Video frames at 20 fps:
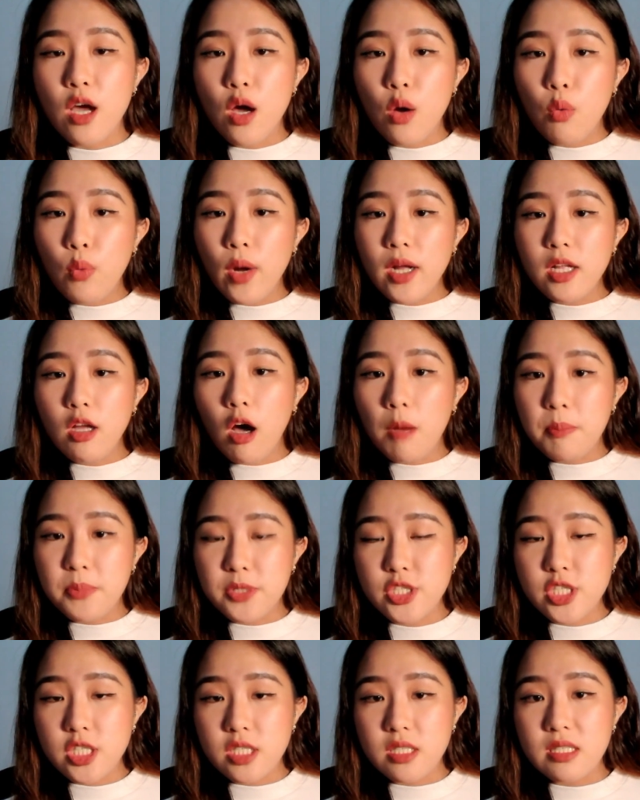what
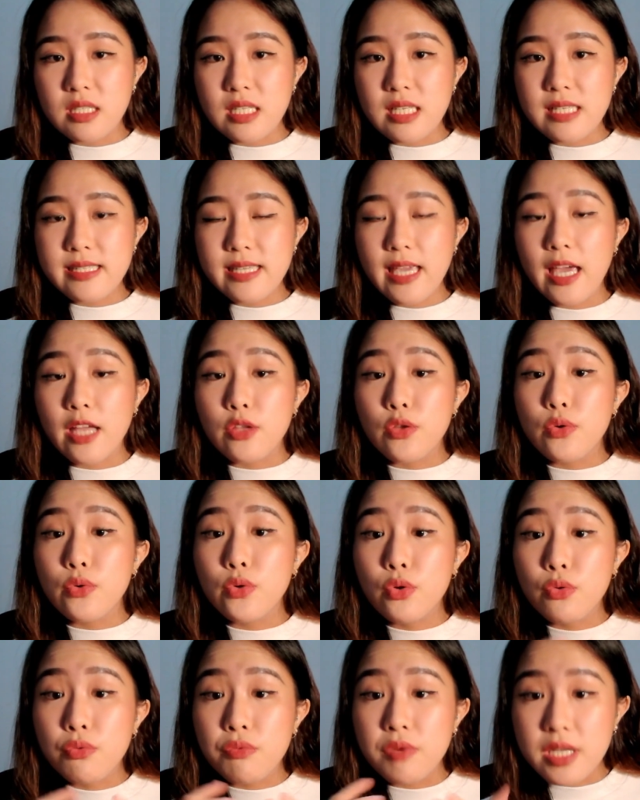opportunities can you
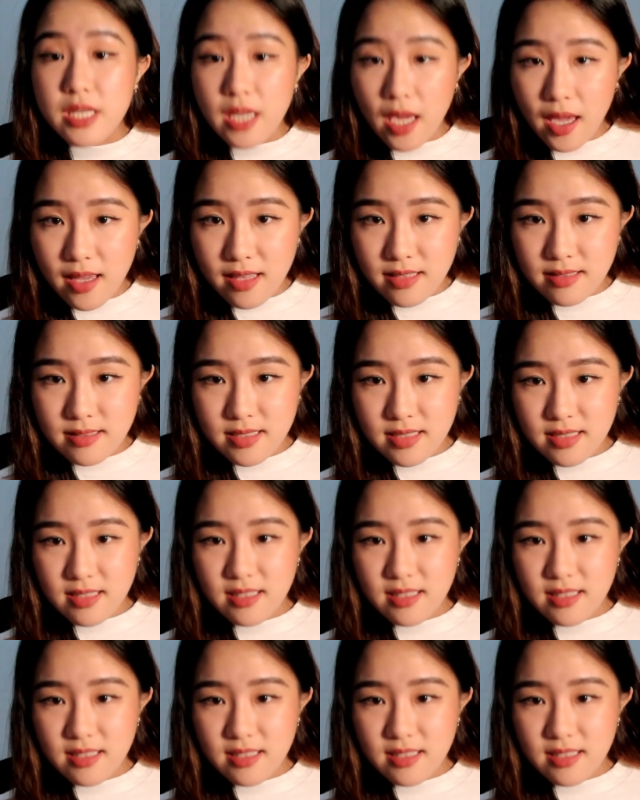create